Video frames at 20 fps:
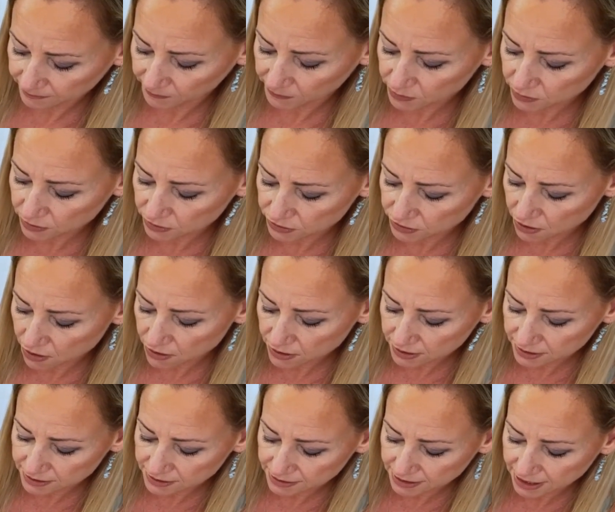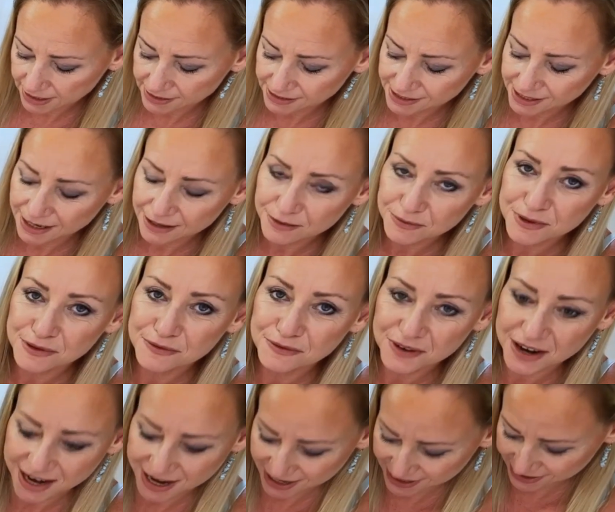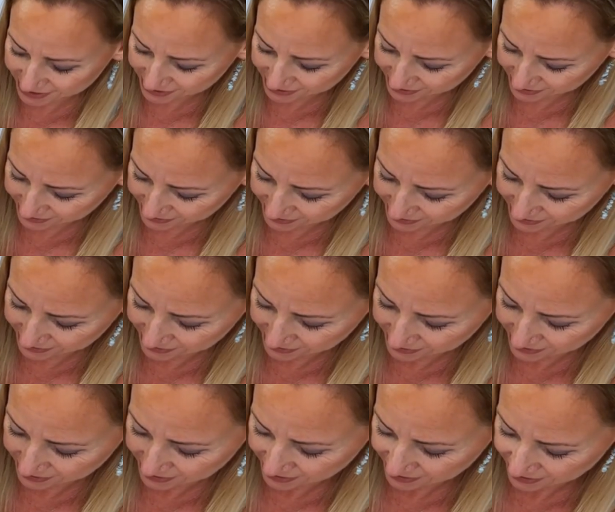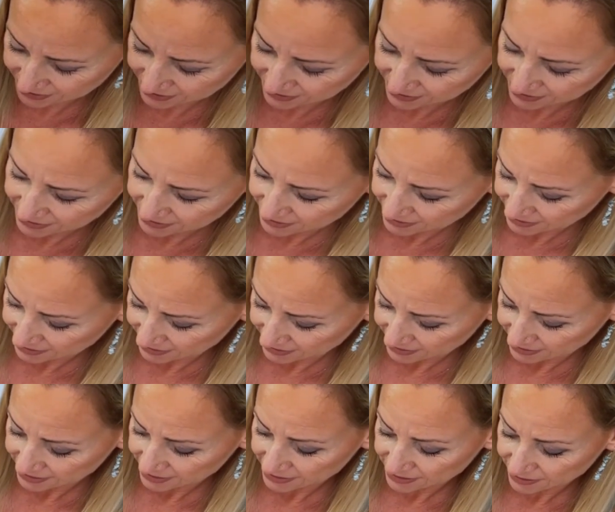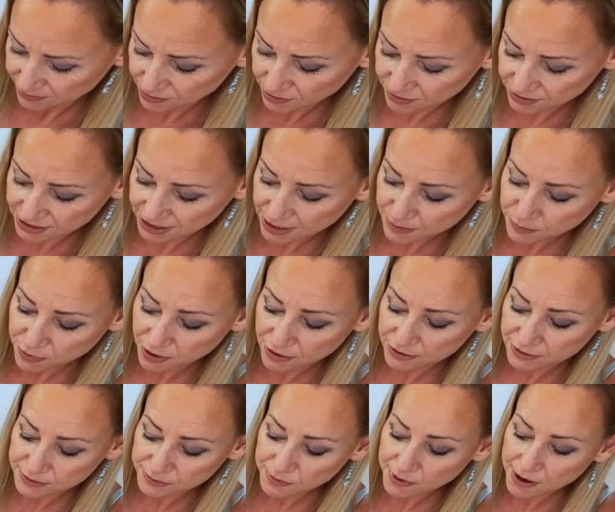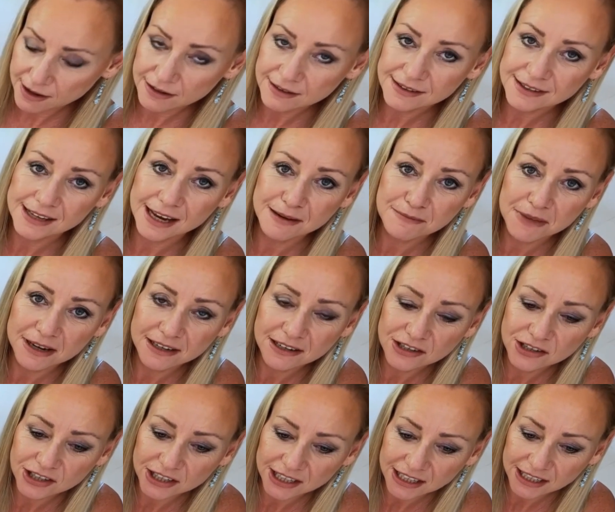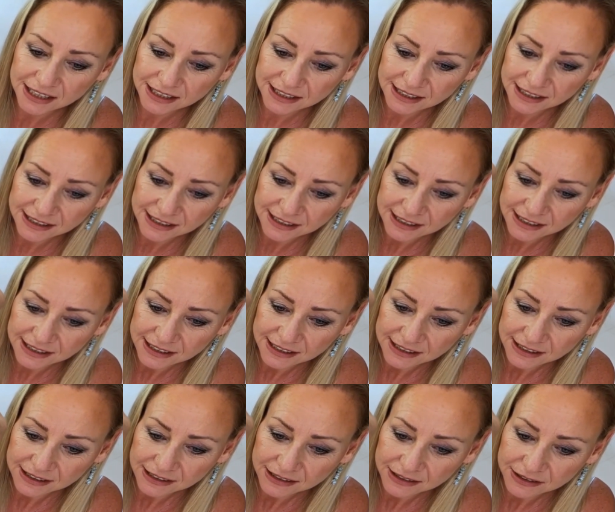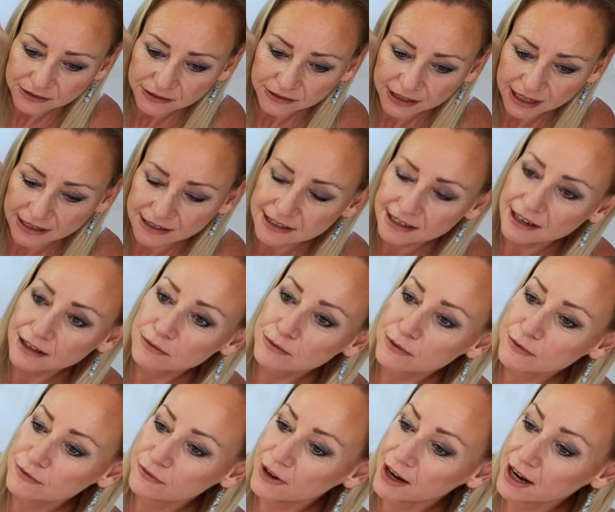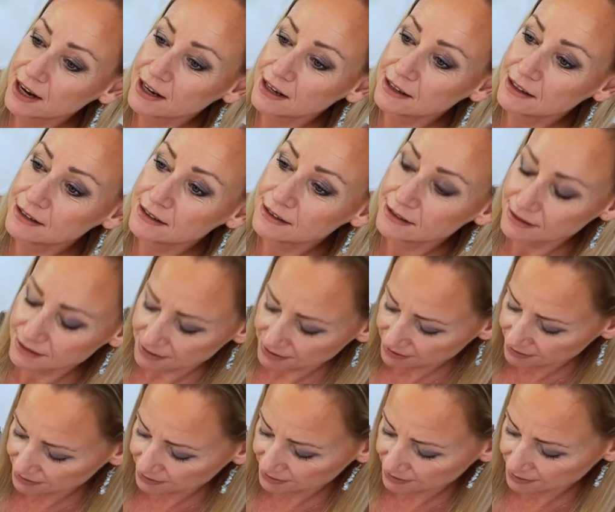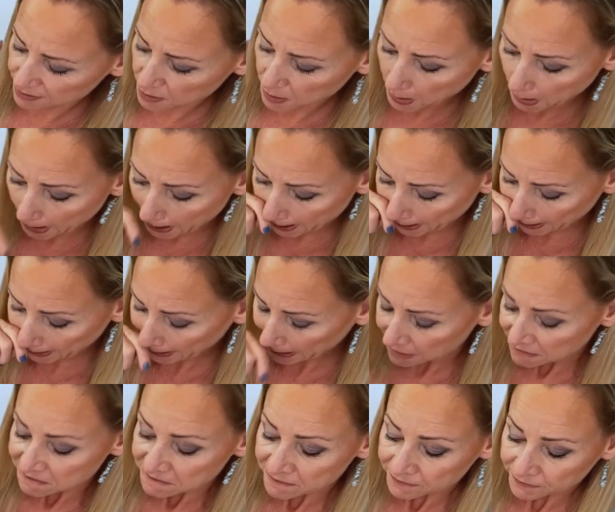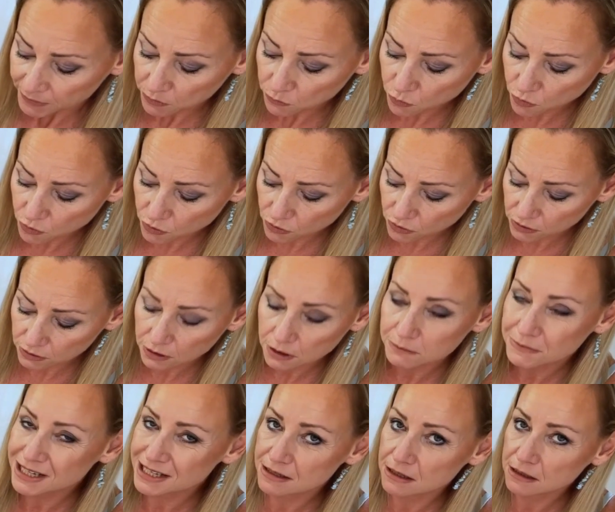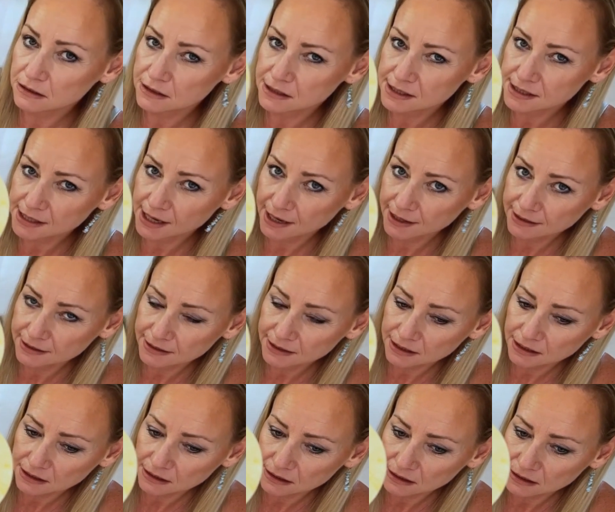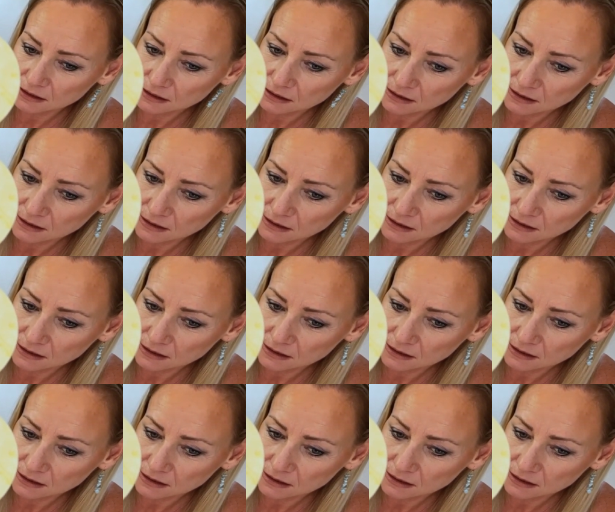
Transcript: We've got dogs, getting together with friends. We've got teapot as well, same energy, getting together with friends. Wall, a misunderstanding.